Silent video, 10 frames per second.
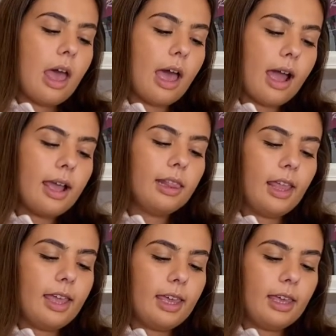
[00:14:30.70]
I
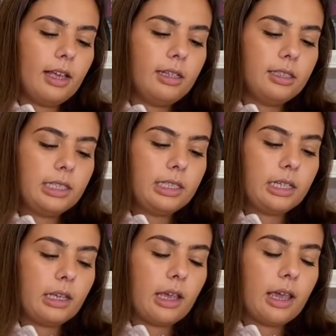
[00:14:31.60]
like it,
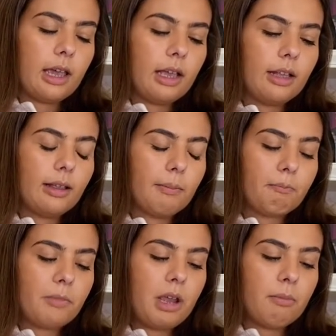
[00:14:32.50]
and
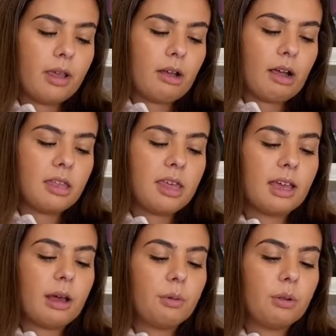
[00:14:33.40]
hear me out, I
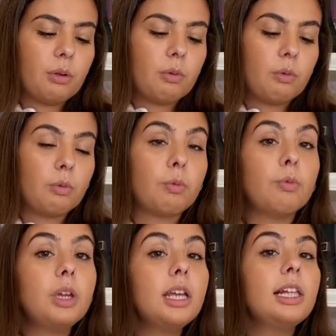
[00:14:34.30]
think I would
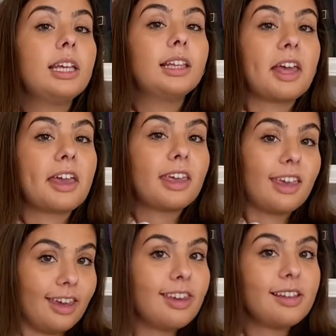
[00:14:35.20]
really like
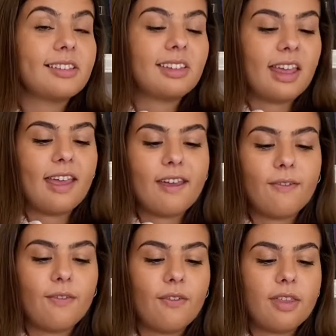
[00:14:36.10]
it if
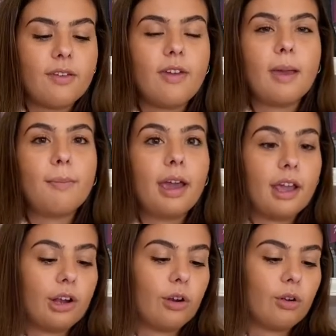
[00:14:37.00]
the
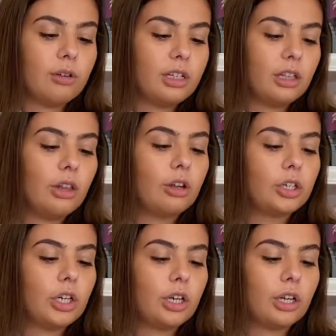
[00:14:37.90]
vampire girl didn't
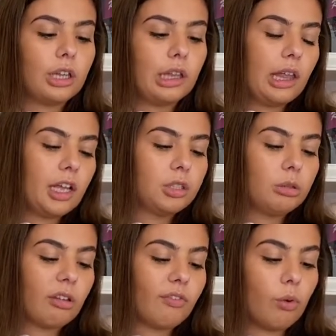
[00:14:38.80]
look like she
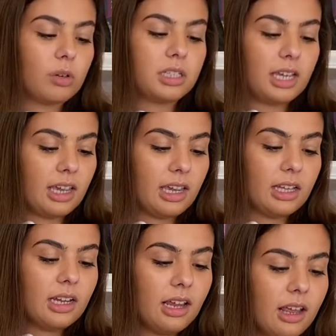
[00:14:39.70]
was 14.
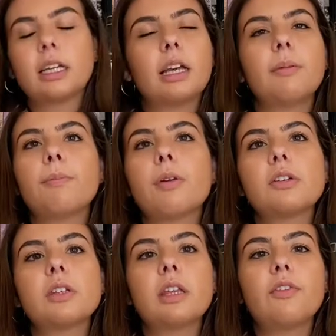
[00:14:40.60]

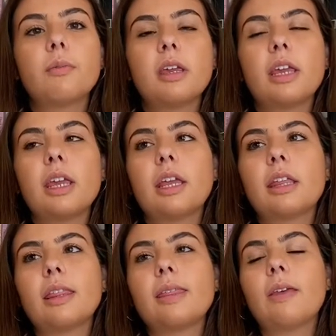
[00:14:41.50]
Personally for me,
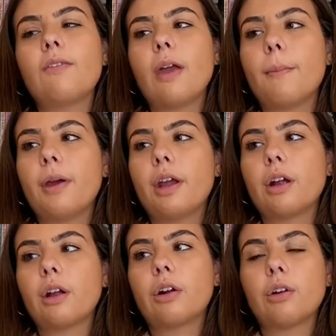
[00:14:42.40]
the
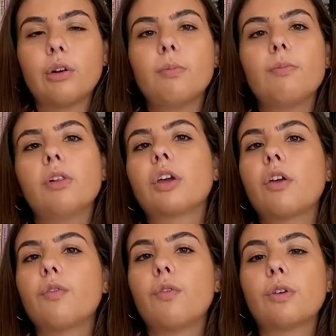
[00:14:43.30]
vampire girl
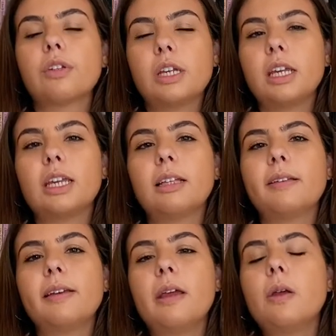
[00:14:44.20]
looking 14
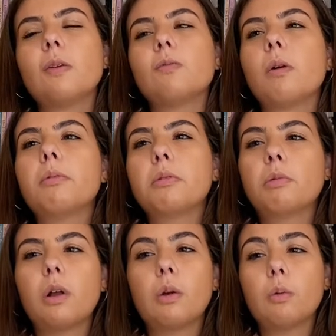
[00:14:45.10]
rubs me the
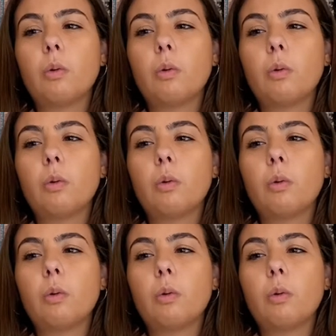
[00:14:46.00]
wrong